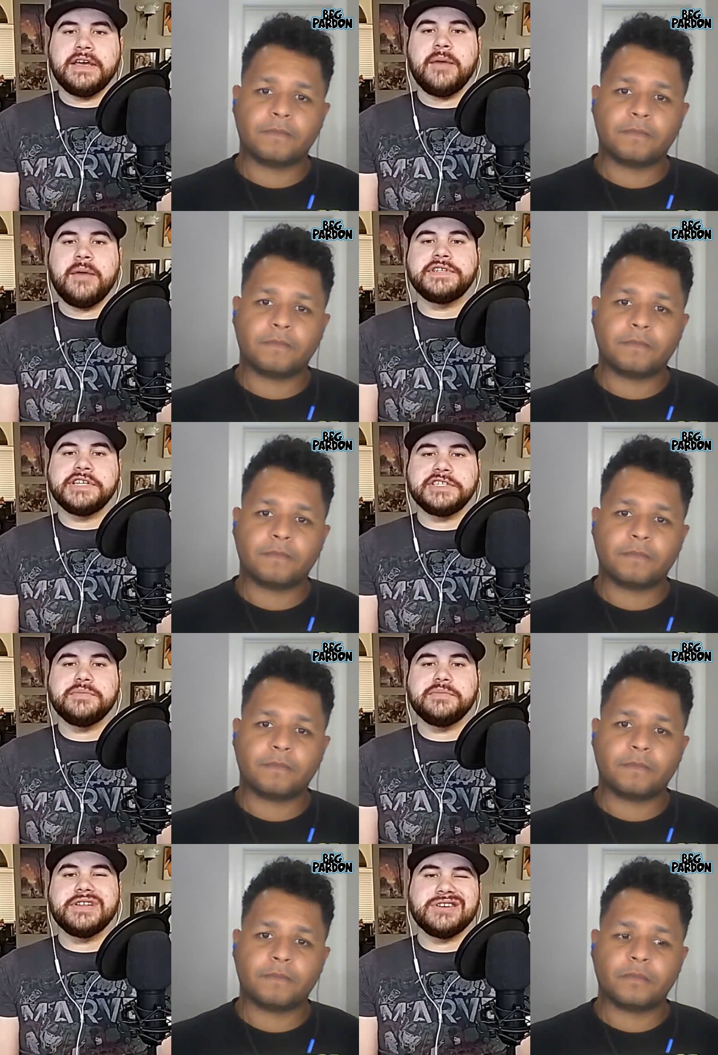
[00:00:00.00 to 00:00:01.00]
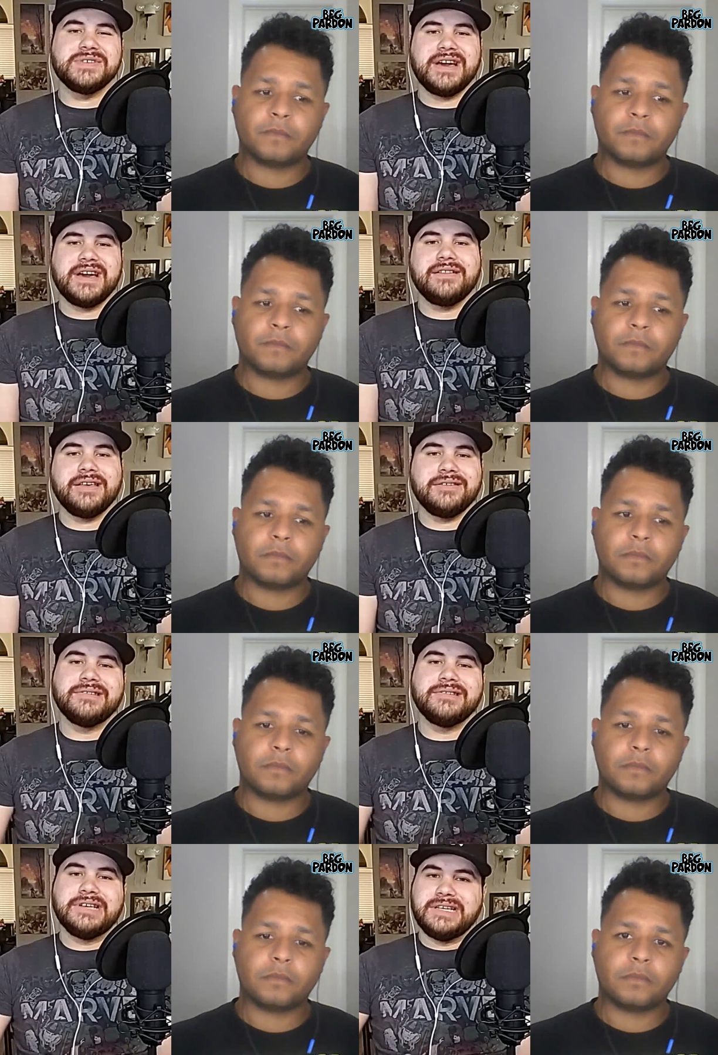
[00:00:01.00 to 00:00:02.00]
Speaker 1: friendly competition? But it's always kind
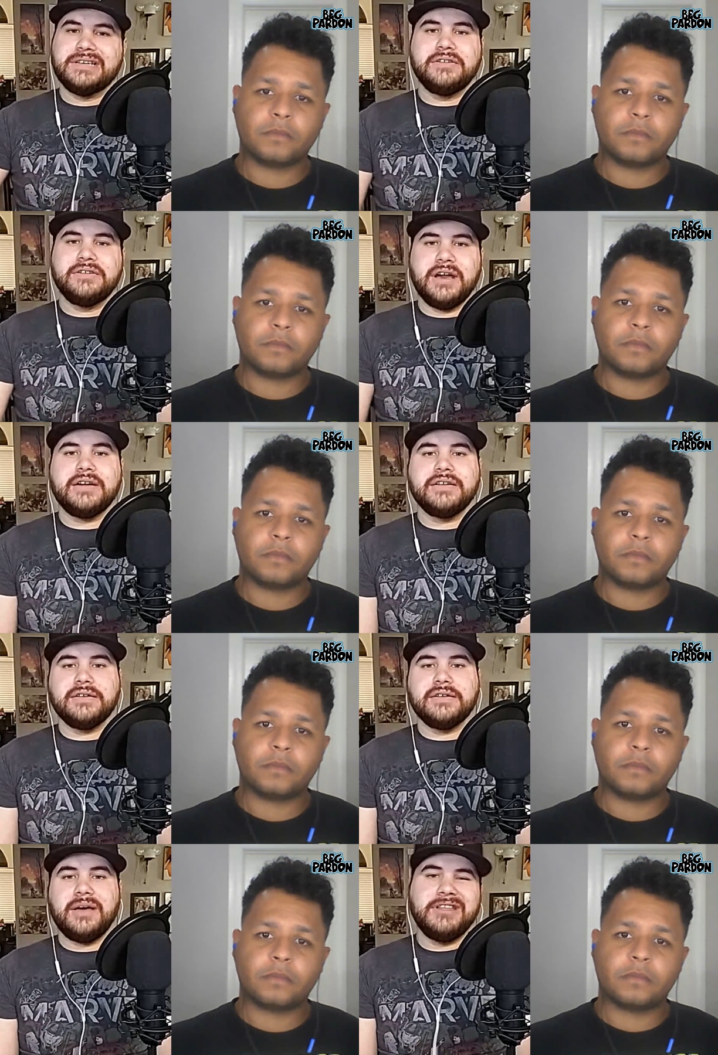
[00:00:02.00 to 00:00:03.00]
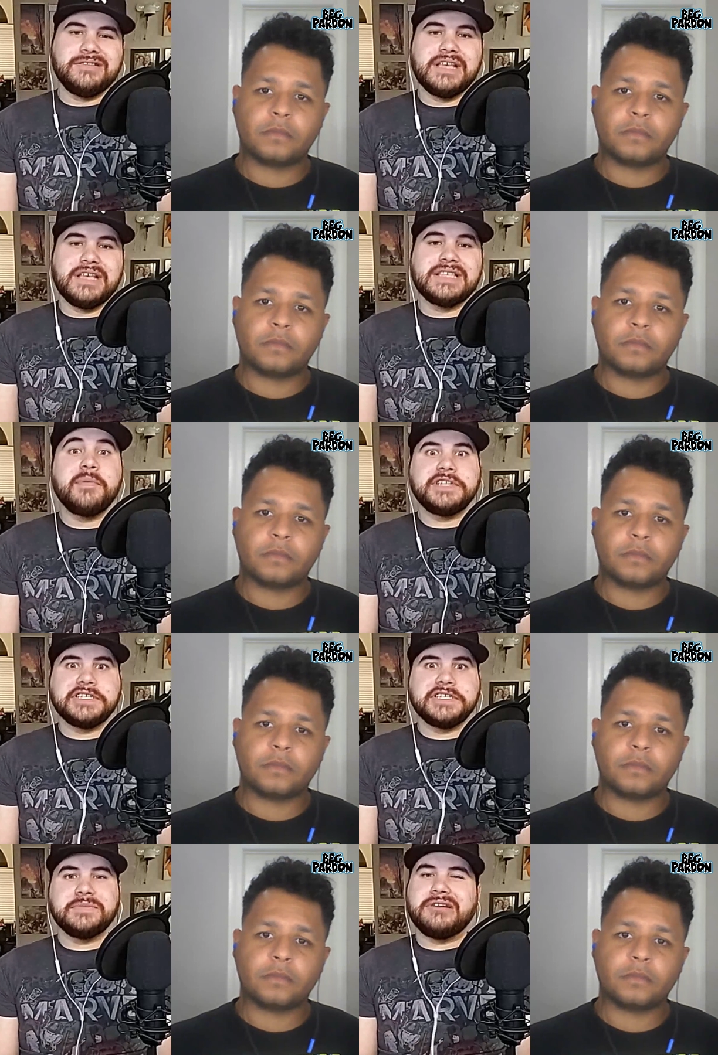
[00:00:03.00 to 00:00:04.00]
of like you're not gonna. I mean, it's
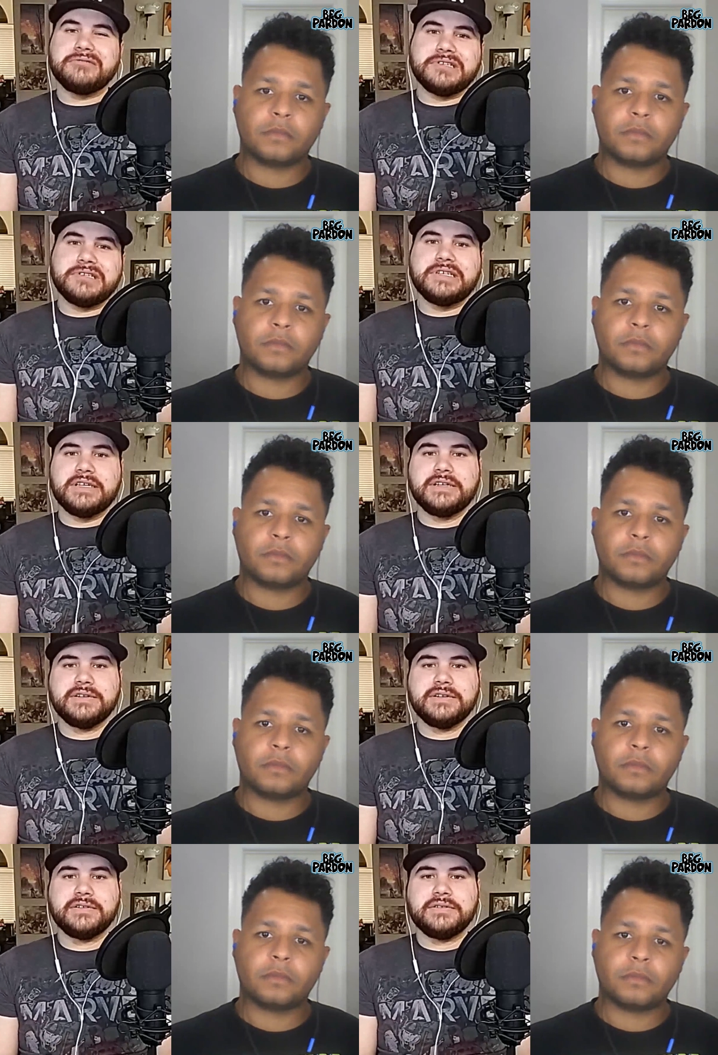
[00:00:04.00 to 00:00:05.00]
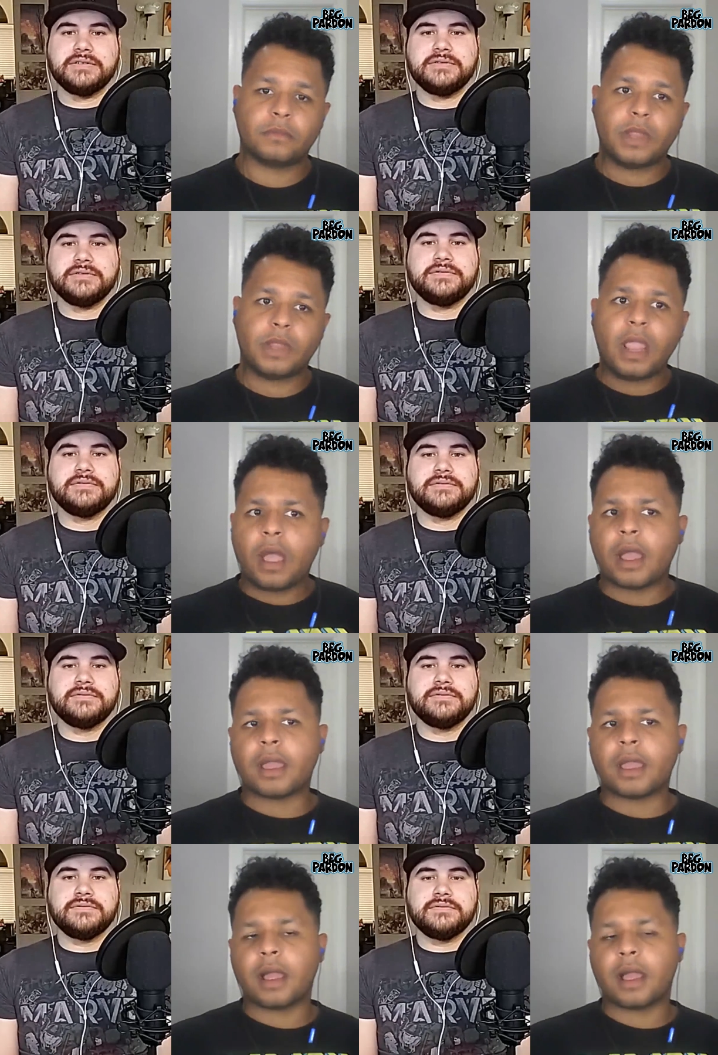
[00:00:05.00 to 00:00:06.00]
competition, but not really.
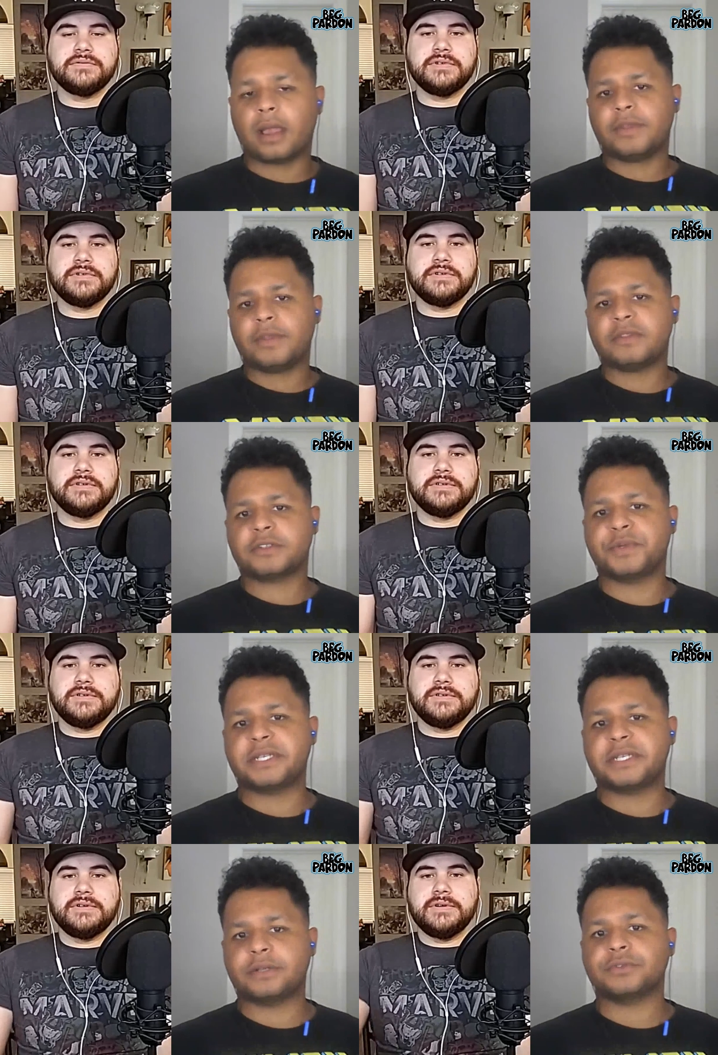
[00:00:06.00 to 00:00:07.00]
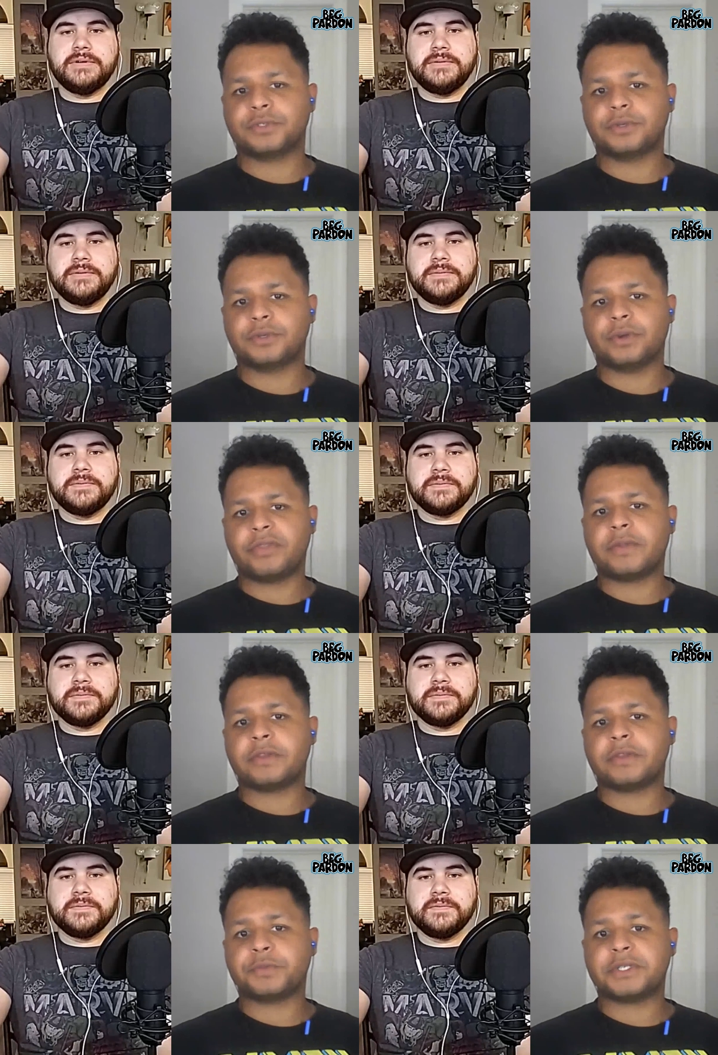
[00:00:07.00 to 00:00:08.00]
Speaker 2: I think that there's potential to. I think that
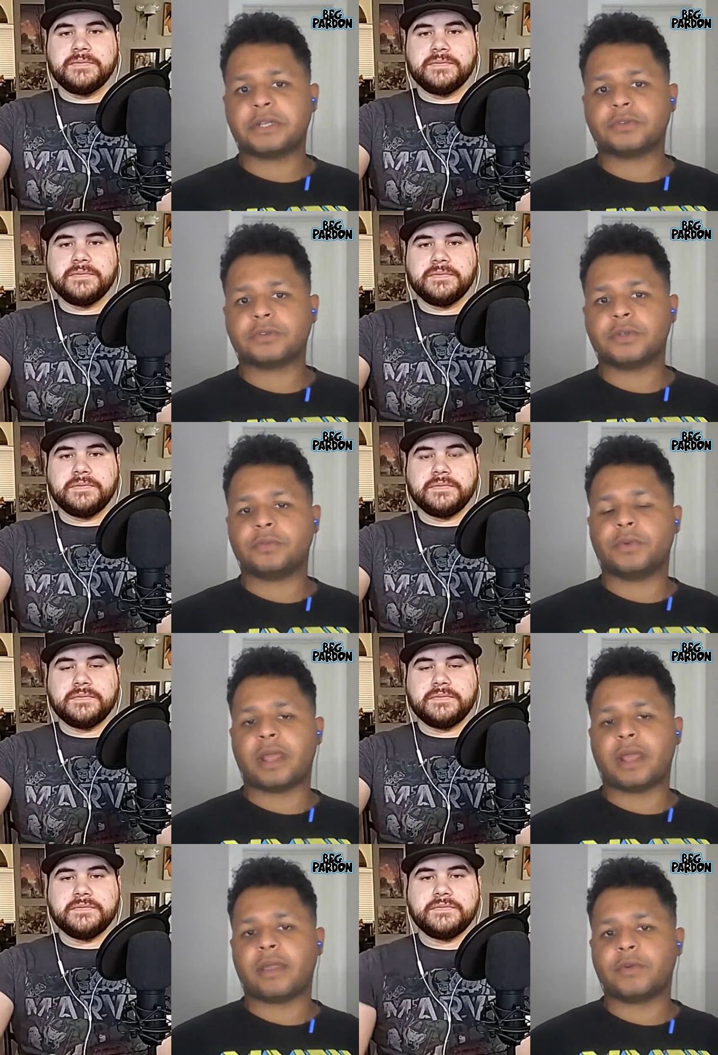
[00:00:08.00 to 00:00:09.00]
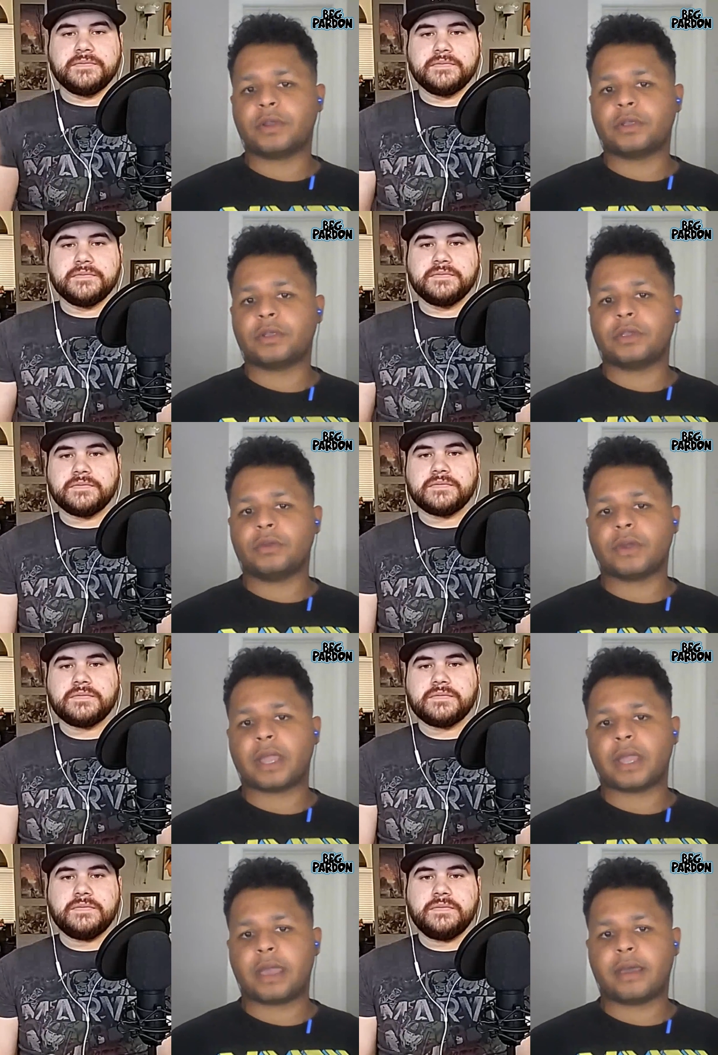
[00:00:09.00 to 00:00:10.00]
there's potential to whenever you
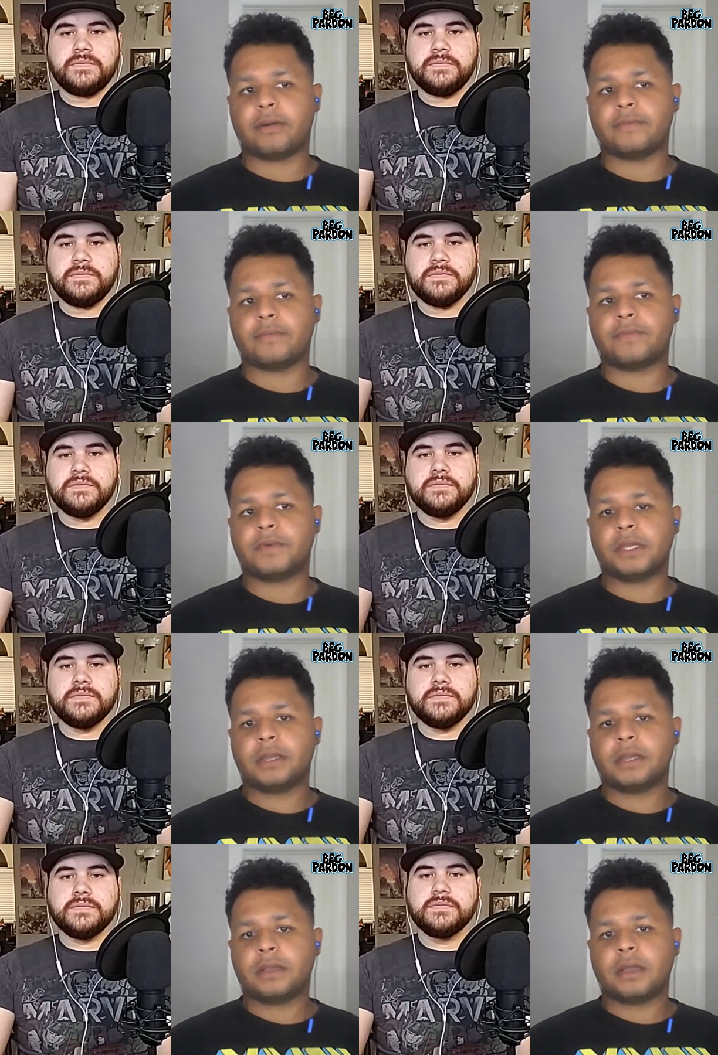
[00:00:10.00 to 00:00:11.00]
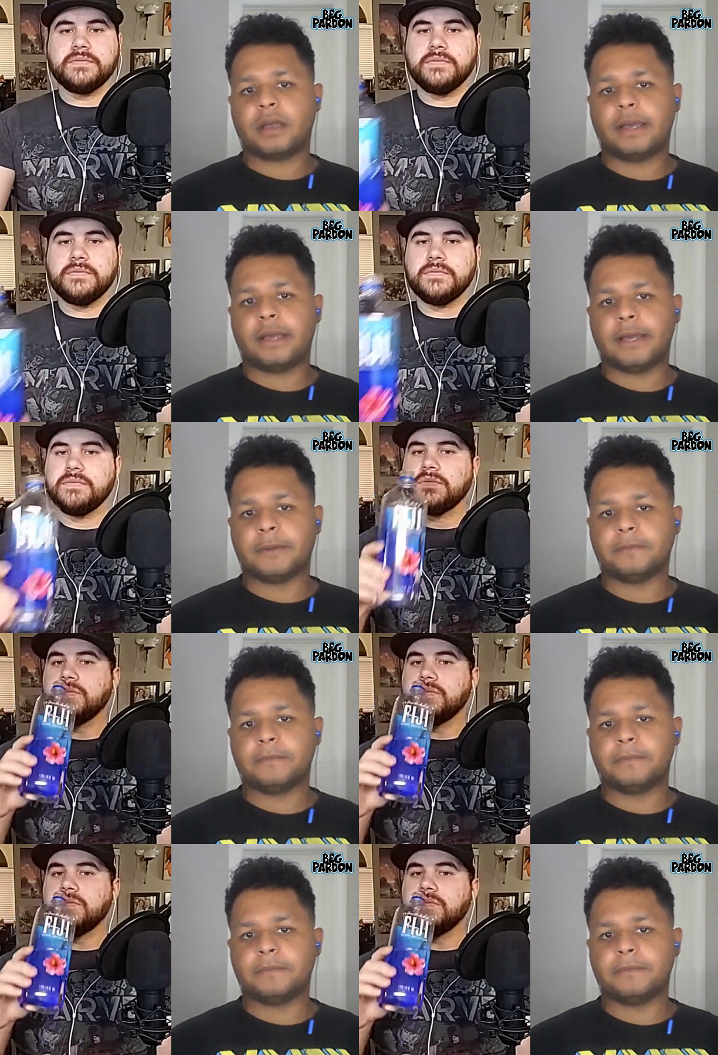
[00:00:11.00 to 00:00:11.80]
have, um,